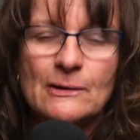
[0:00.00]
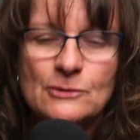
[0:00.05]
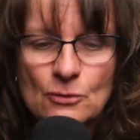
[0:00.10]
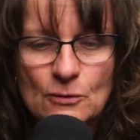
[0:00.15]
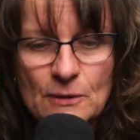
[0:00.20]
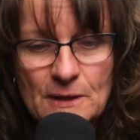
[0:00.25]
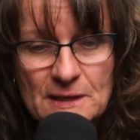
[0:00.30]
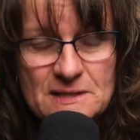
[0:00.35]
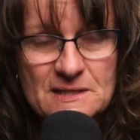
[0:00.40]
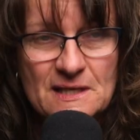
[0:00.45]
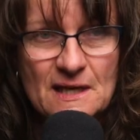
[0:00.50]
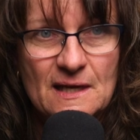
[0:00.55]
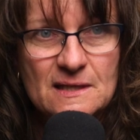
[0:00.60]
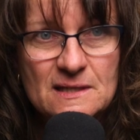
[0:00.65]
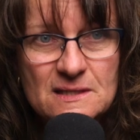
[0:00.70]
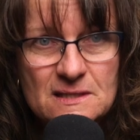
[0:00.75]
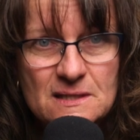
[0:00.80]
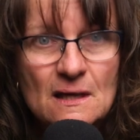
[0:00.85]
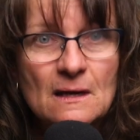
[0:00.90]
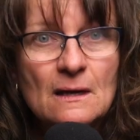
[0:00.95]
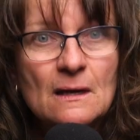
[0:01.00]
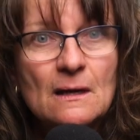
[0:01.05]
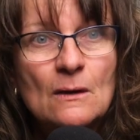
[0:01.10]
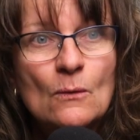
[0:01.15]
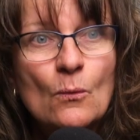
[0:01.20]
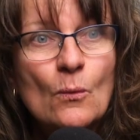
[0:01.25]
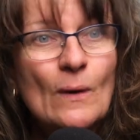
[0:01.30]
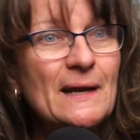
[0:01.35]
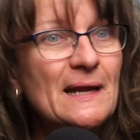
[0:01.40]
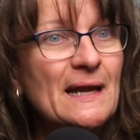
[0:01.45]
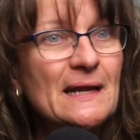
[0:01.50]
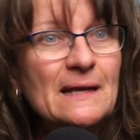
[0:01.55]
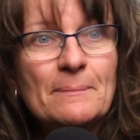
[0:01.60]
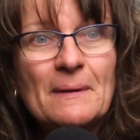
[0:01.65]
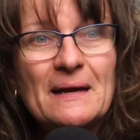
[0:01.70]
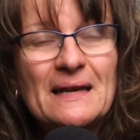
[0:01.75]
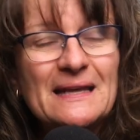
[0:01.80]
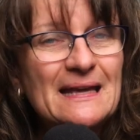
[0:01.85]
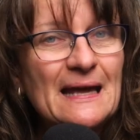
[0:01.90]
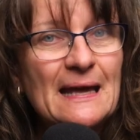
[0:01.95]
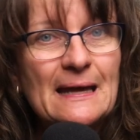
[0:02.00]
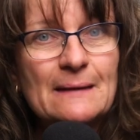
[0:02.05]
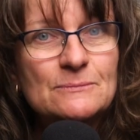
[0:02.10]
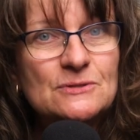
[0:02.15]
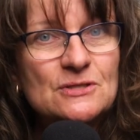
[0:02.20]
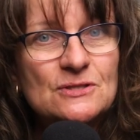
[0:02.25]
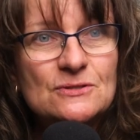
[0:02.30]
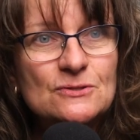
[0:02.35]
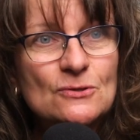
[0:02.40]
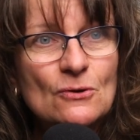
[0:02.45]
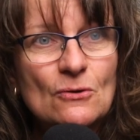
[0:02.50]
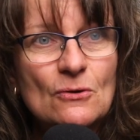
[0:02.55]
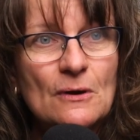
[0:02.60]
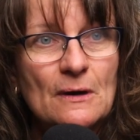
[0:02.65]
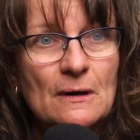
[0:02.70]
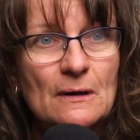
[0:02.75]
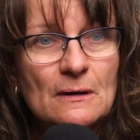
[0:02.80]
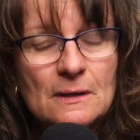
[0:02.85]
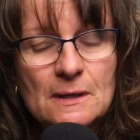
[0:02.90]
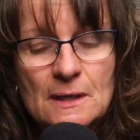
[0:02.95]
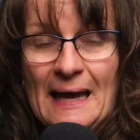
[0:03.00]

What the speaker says: noises when anybody came to the door.